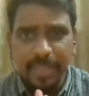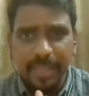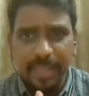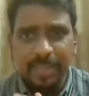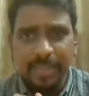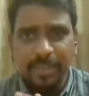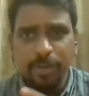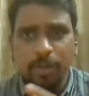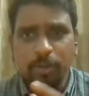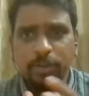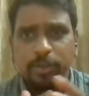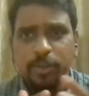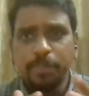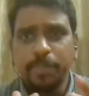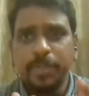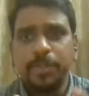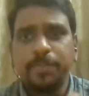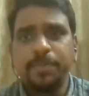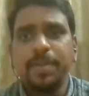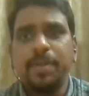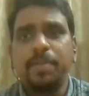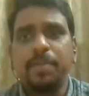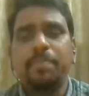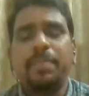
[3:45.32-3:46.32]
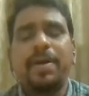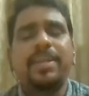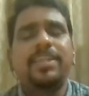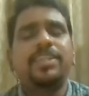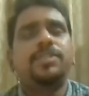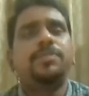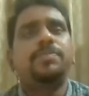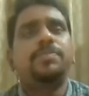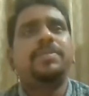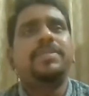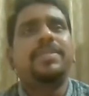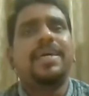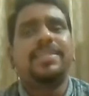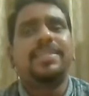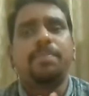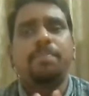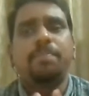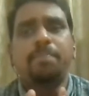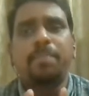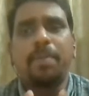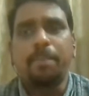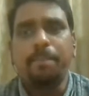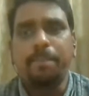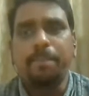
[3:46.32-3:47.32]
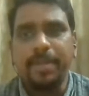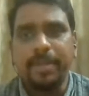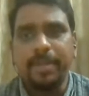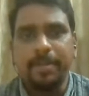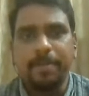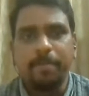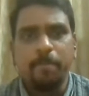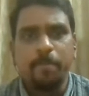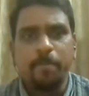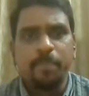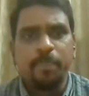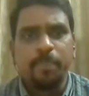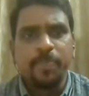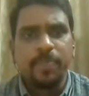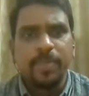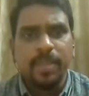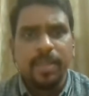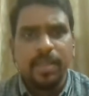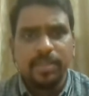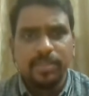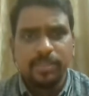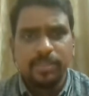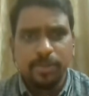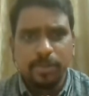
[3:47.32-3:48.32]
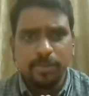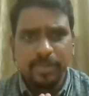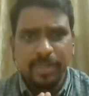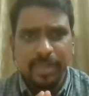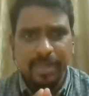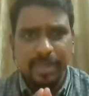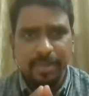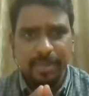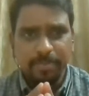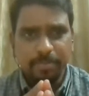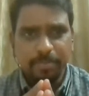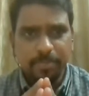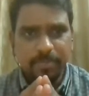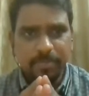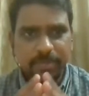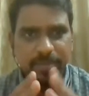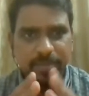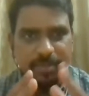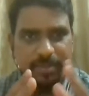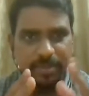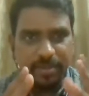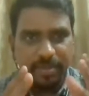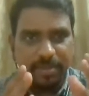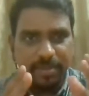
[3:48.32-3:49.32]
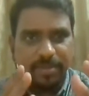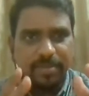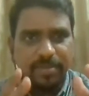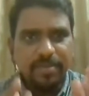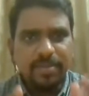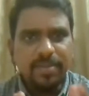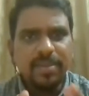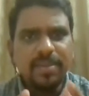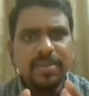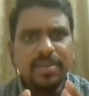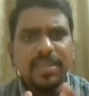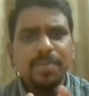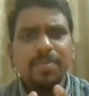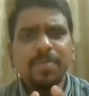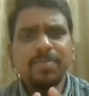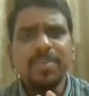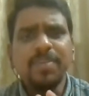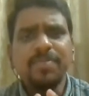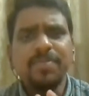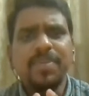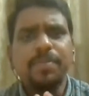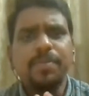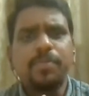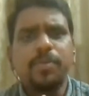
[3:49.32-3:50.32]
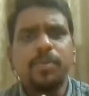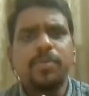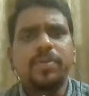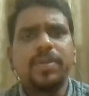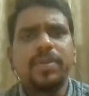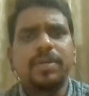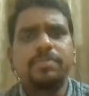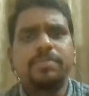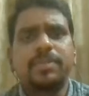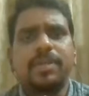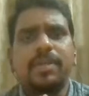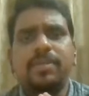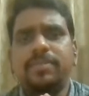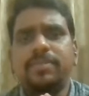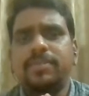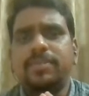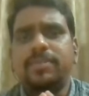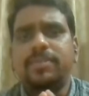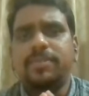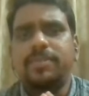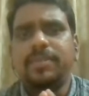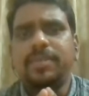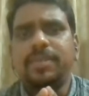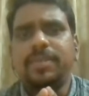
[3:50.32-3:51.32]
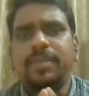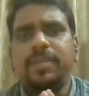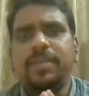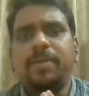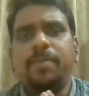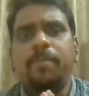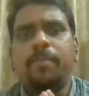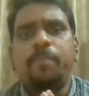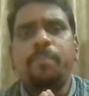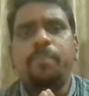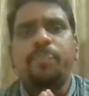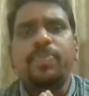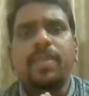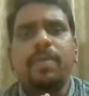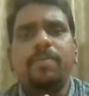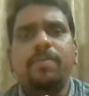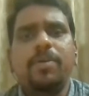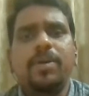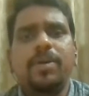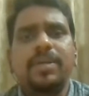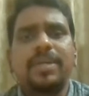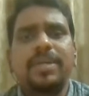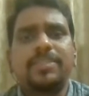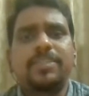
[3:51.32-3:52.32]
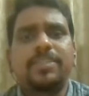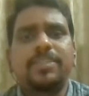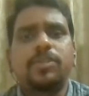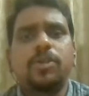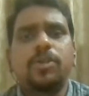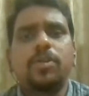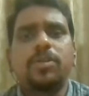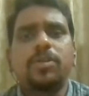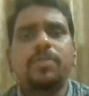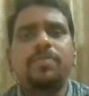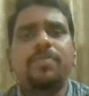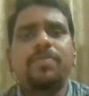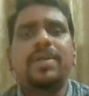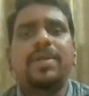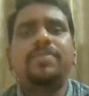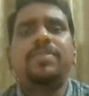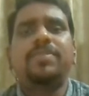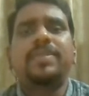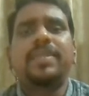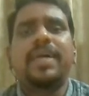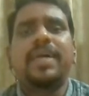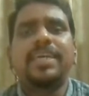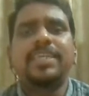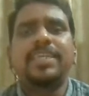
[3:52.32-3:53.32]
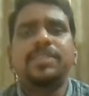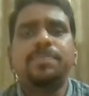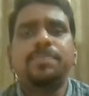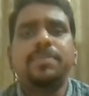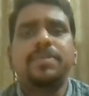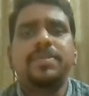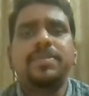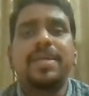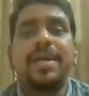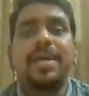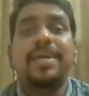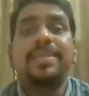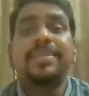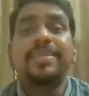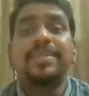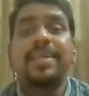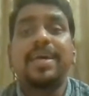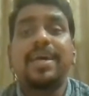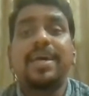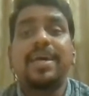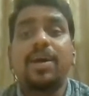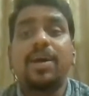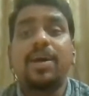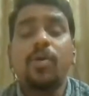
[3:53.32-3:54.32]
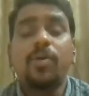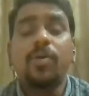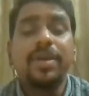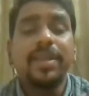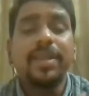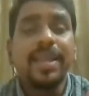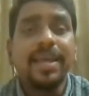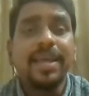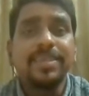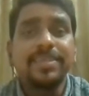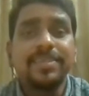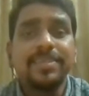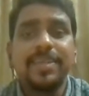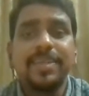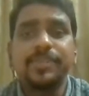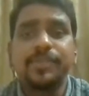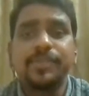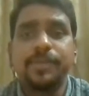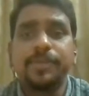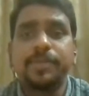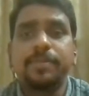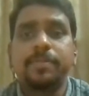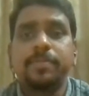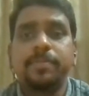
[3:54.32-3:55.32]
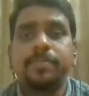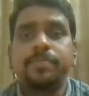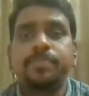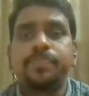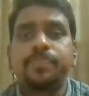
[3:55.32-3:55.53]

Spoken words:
and also between management and the public. So the labor welfare programs under this theory work as a sort of advertisement and an organization